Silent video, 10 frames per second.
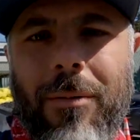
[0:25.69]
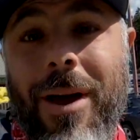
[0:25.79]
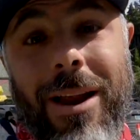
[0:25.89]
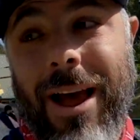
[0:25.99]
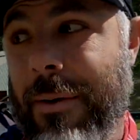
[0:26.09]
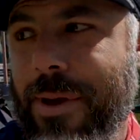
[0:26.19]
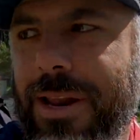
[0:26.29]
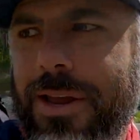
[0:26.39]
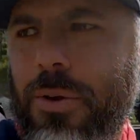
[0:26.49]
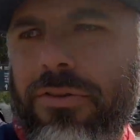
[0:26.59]
man, yeah, made
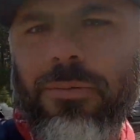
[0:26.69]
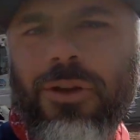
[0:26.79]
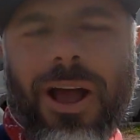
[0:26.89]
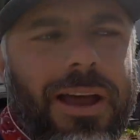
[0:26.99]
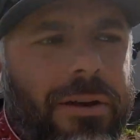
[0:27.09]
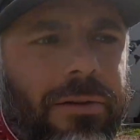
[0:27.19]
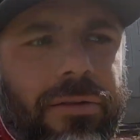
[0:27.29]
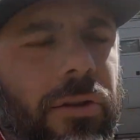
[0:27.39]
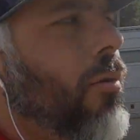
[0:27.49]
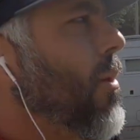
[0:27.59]
it here with some other hikers,
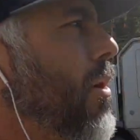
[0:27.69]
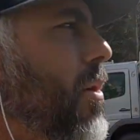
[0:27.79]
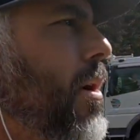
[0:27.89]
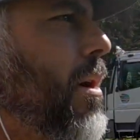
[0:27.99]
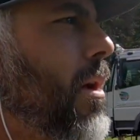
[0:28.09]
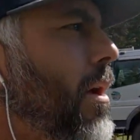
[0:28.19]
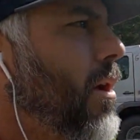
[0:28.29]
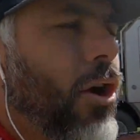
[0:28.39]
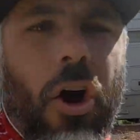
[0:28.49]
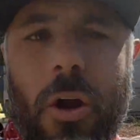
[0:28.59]
Slow-Mo,
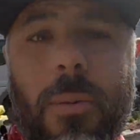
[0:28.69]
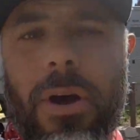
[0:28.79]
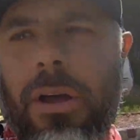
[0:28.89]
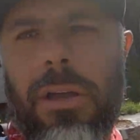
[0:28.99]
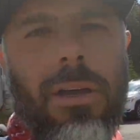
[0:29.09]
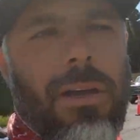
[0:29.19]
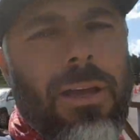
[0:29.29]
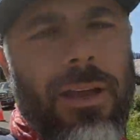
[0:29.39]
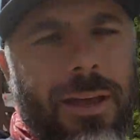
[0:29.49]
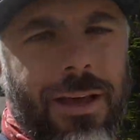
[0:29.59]
Karma.
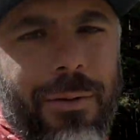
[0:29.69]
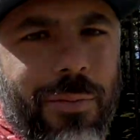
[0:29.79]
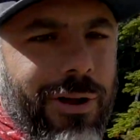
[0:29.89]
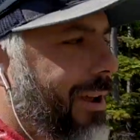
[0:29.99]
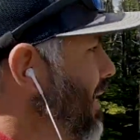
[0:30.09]
But